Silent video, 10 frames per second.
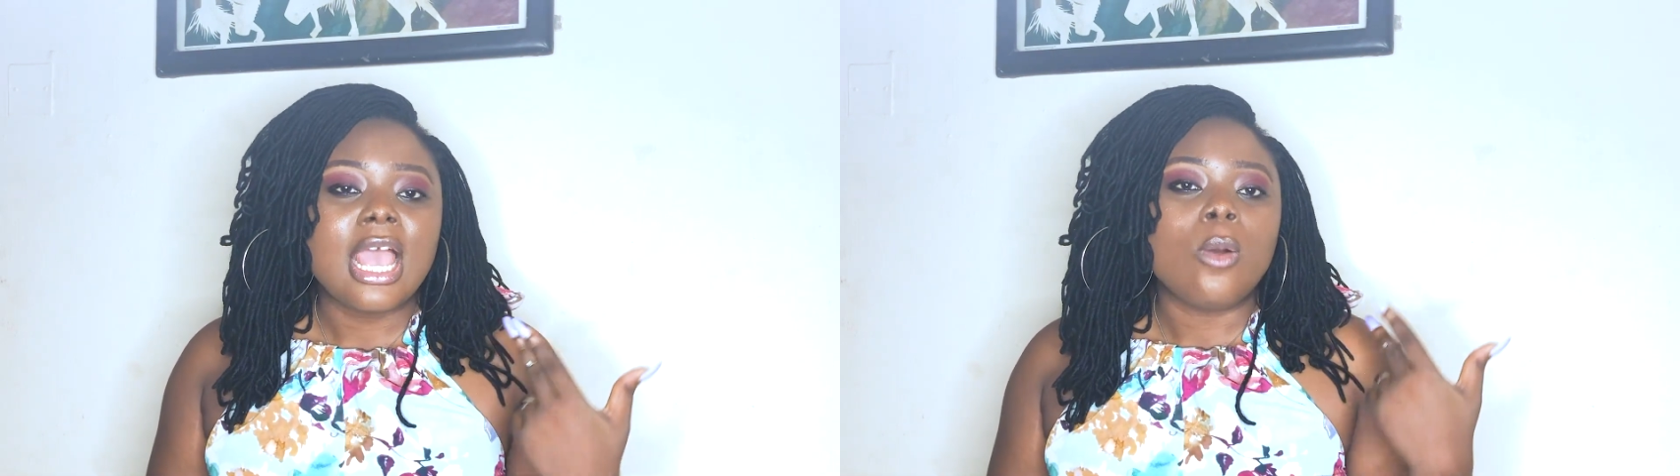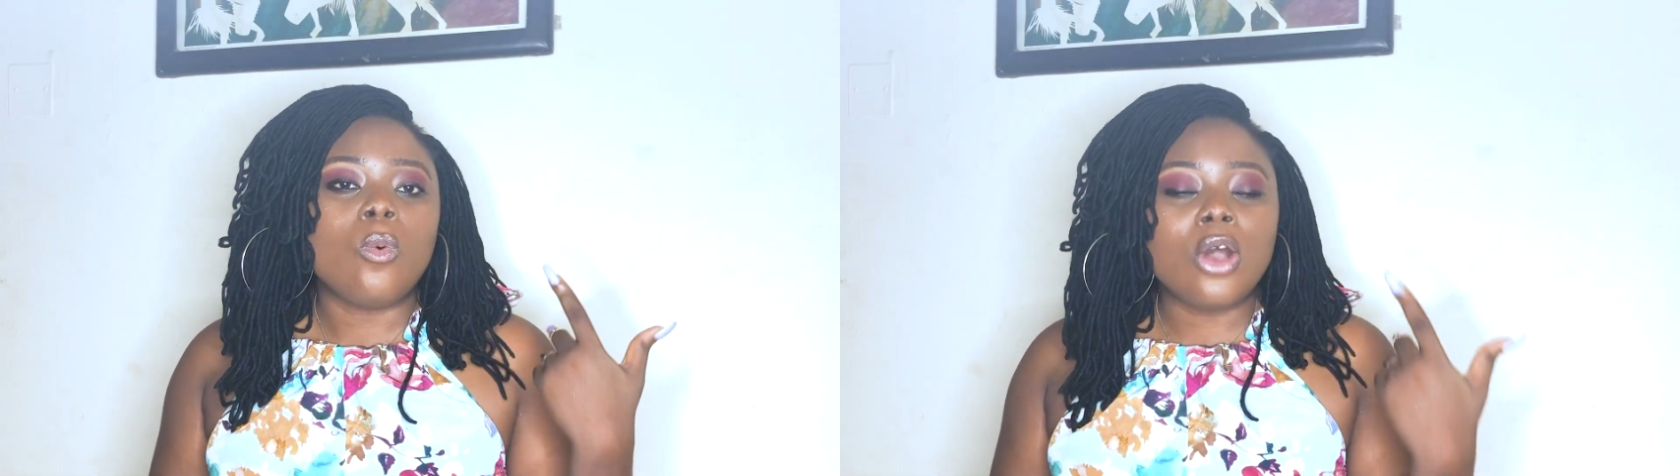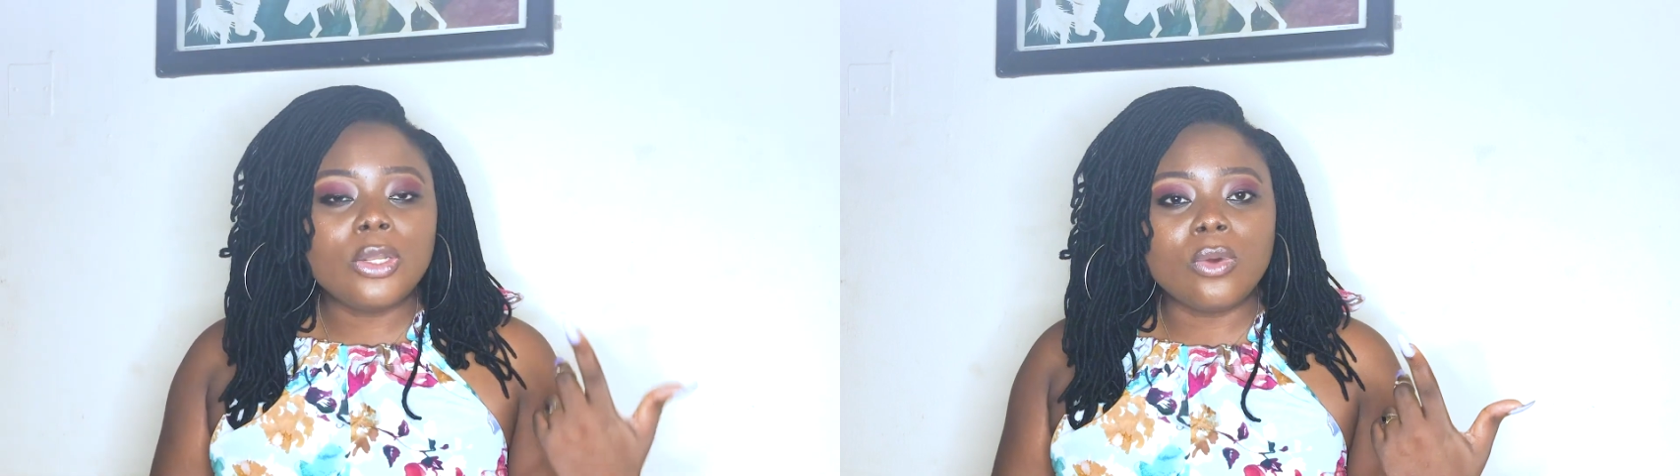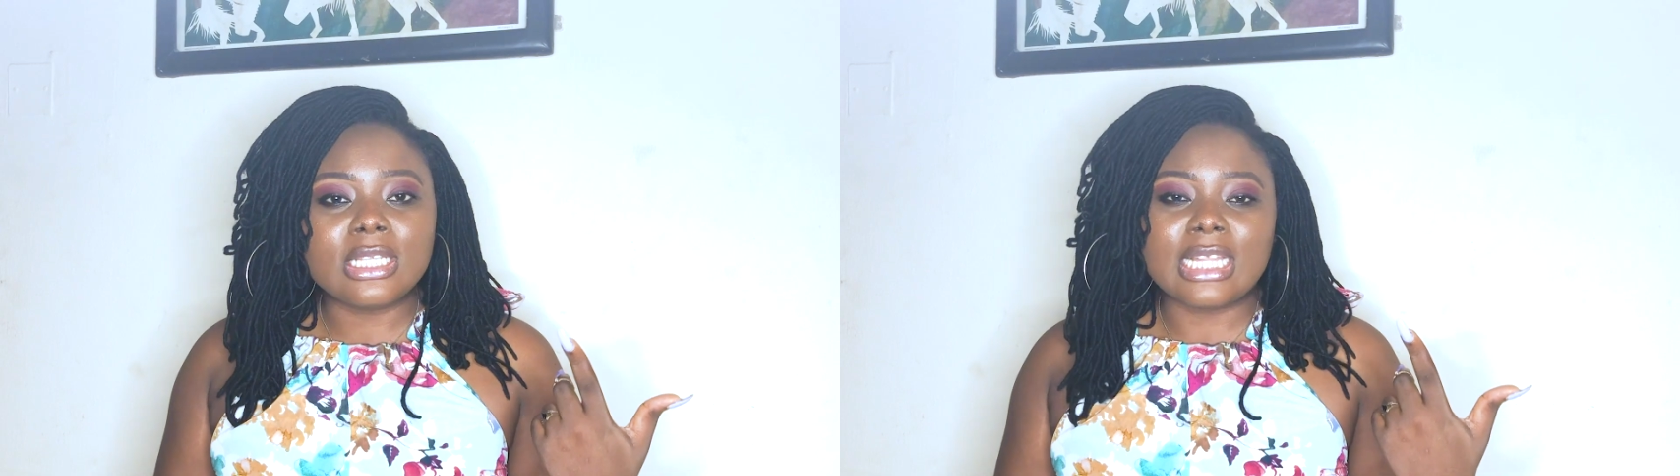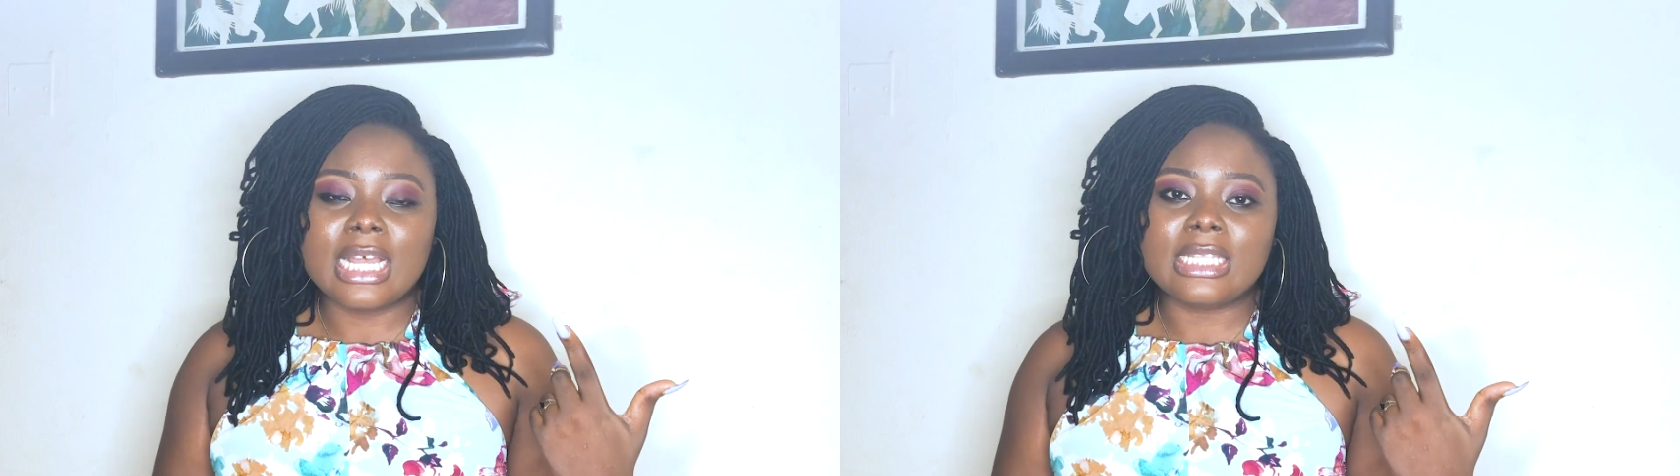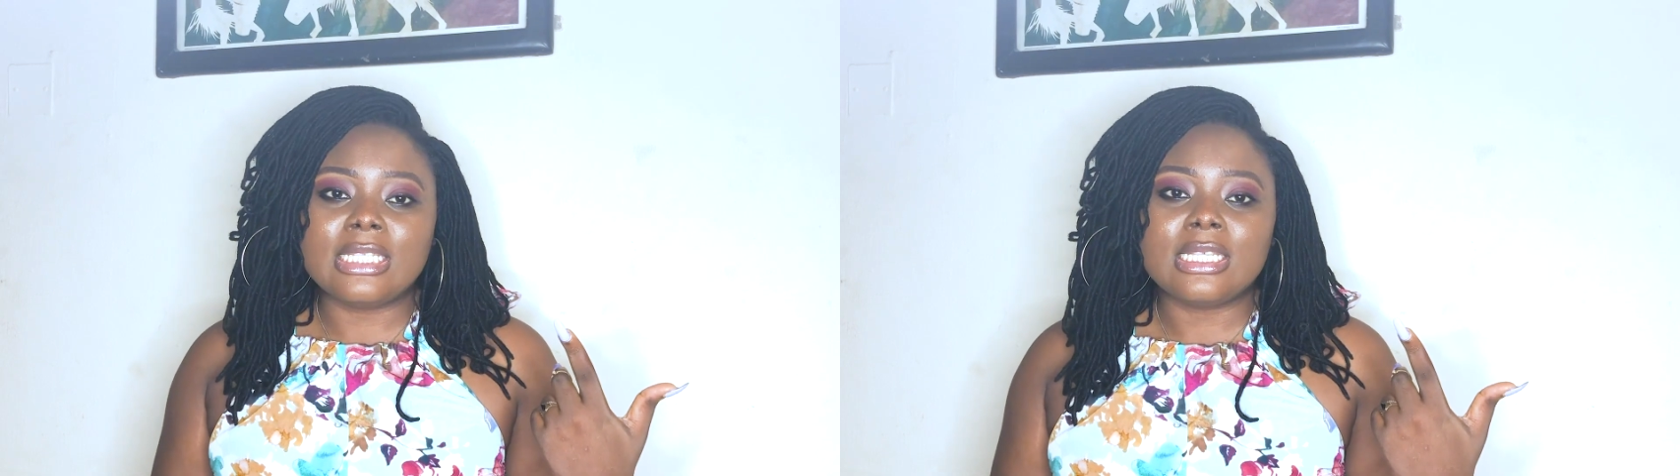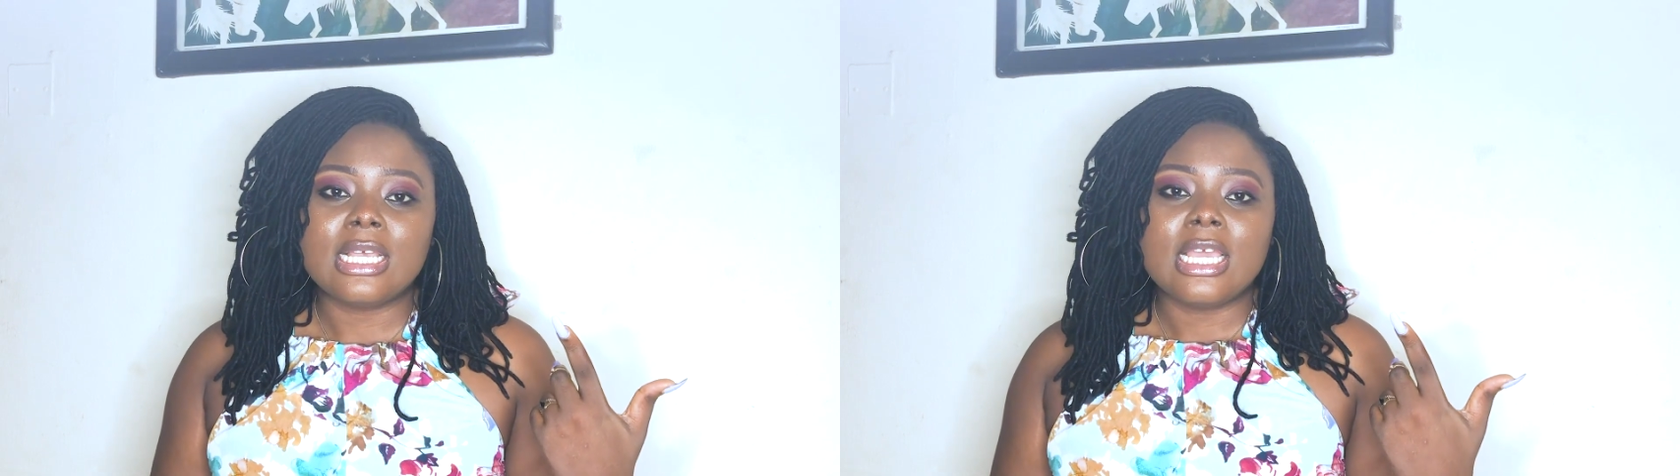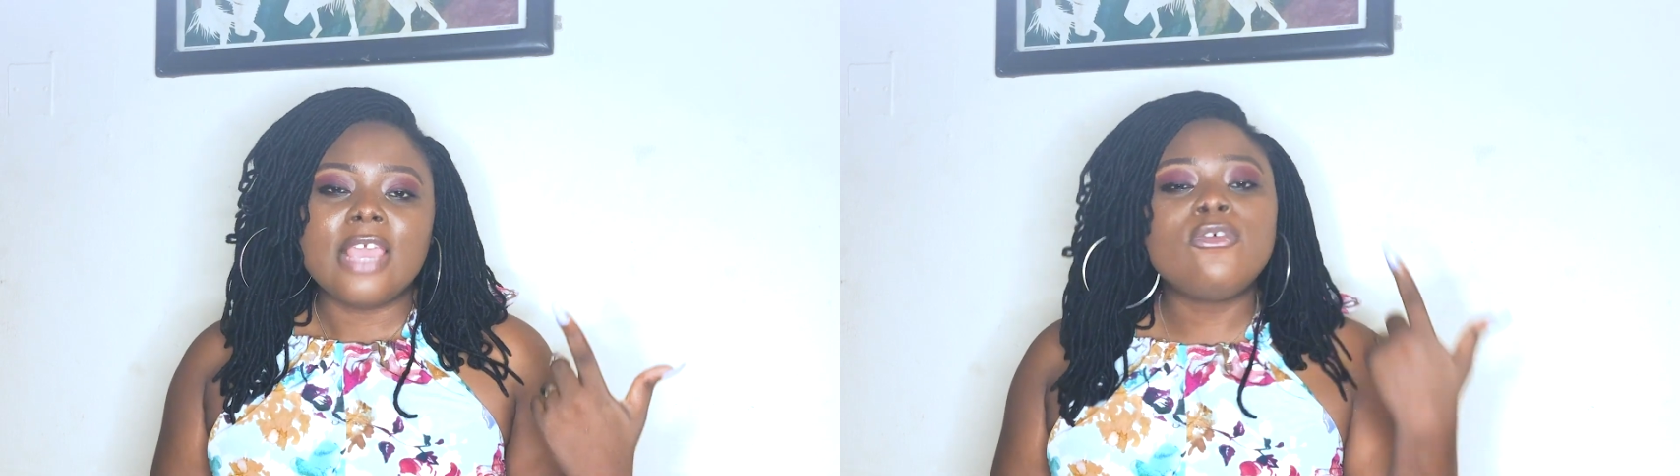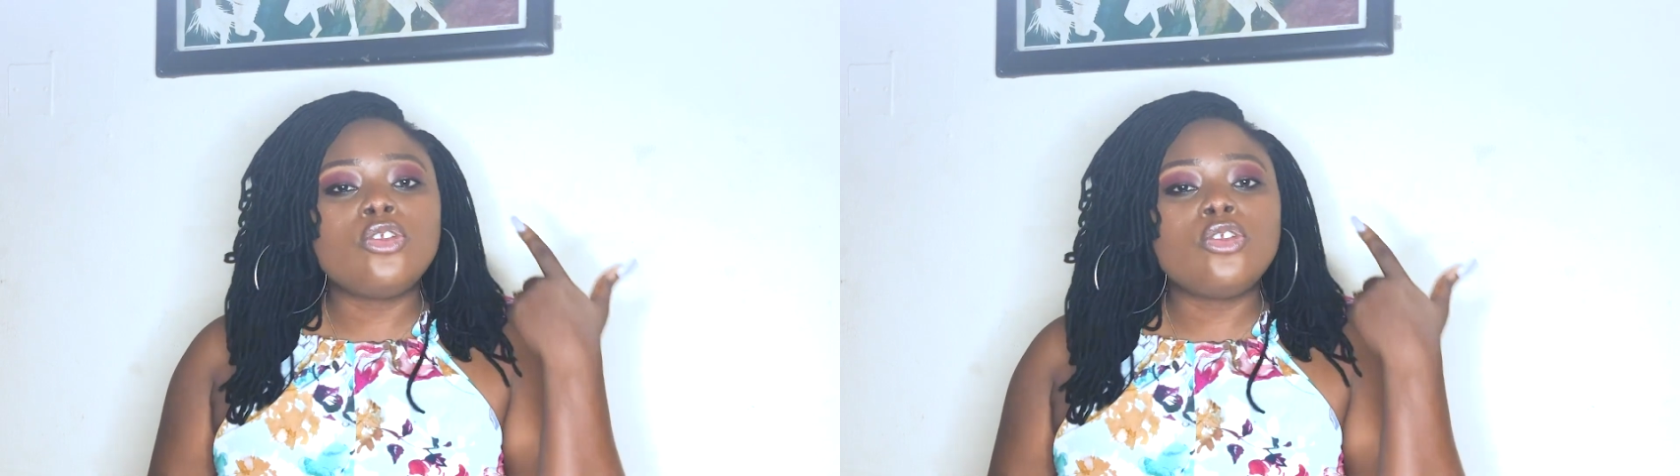One was that even